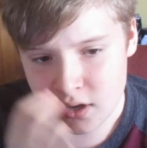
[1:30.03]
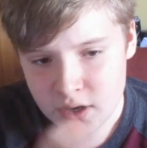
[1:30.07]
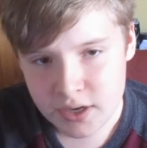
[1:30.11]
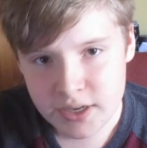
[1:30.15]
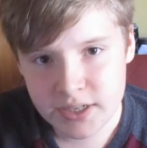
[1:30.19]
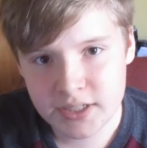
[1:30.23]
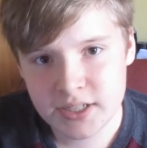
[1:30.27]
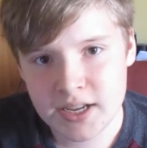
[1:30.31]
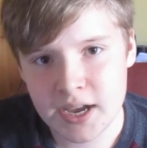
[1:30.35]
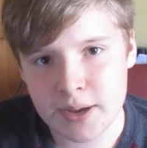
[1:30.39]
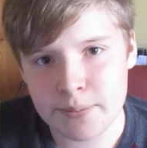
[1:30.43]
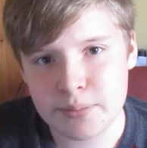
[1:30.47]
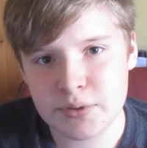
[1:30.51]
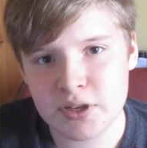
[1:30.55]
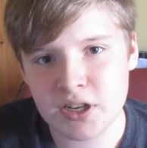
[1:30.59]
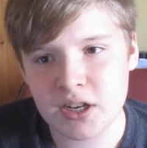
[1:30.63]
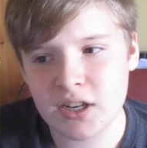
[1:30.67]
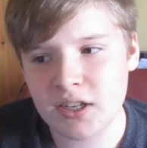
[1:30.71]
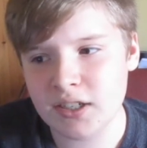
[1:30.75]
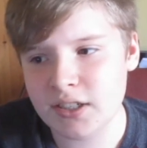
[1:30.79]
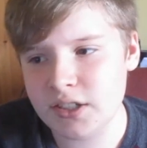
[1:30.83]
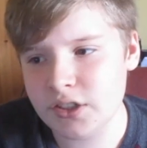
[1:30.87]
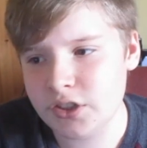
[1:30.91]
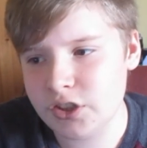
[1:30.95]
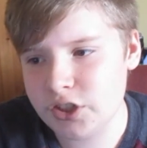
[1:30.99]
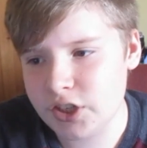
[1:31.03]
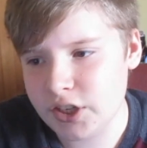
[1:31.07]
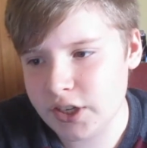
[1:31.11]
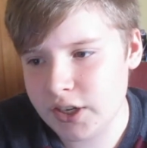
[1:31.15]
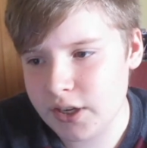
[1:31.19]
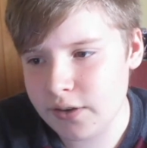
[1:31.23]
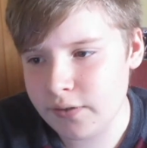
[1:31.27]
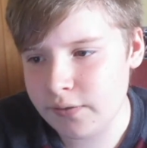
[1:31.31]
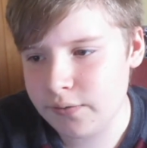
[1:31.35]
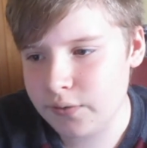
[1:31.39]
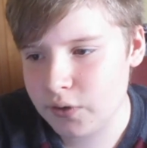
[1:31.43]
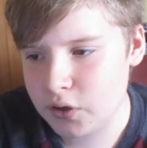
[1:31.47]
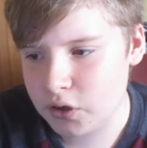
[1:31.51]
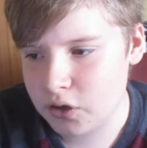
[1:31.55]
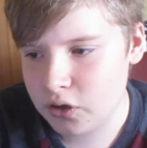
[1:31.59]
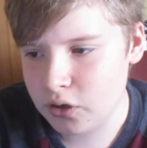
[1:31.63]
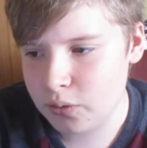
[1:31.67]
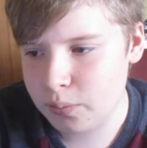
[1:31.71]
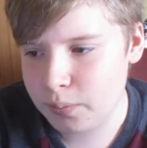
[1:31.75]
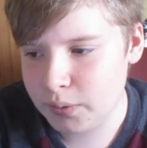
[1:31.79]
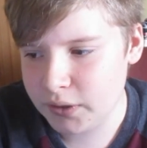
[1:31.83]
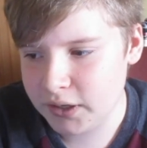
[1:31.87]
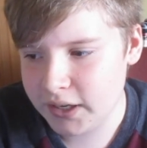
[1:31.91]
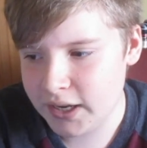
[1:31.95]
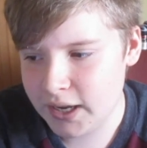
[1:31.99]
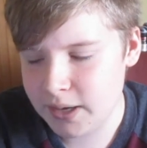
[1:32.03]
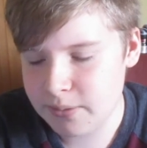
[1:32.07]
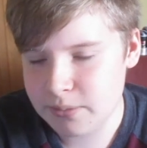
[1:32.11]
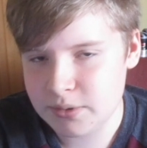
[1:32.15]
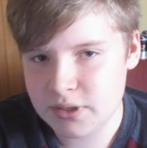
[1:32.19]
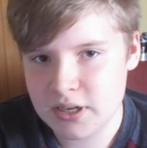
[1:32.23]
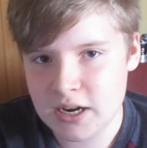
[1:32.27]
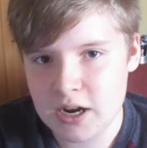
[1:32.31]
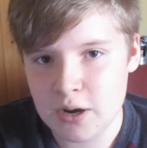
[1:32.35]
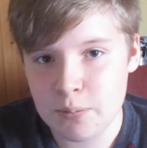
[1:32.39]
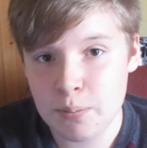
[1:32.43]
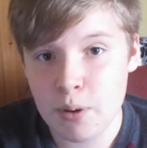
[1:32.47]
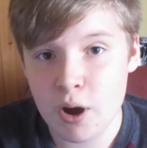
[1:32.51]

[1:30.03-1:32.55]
He's kept a clean sheet for a couple of games now,